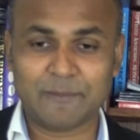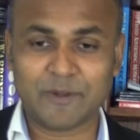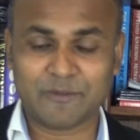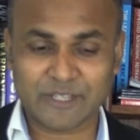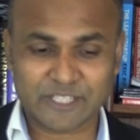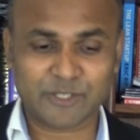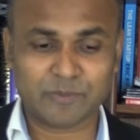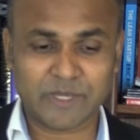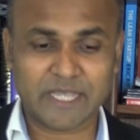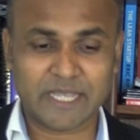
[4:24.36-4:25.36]
faces
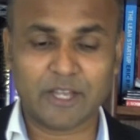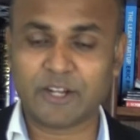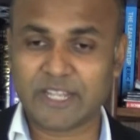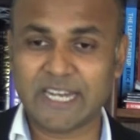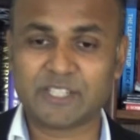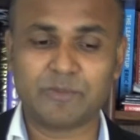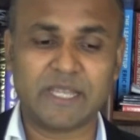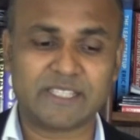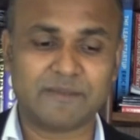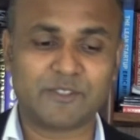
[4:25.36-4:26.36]
me or creates me
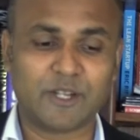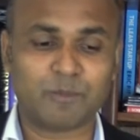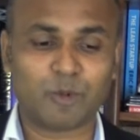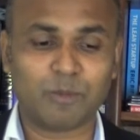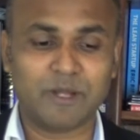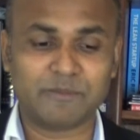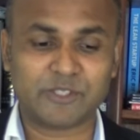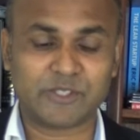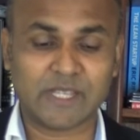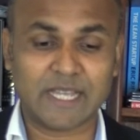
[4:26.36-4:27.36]
some sort of
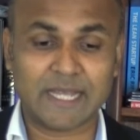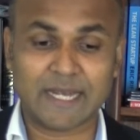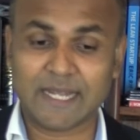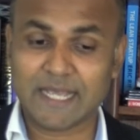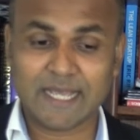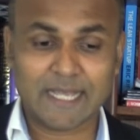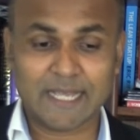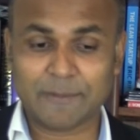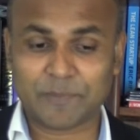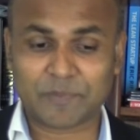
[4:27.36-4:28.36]
problems. And
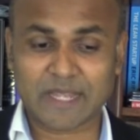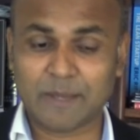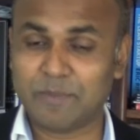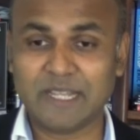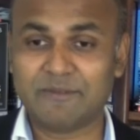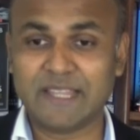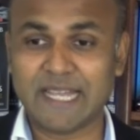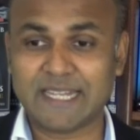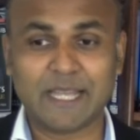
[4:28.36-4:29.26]
I believe that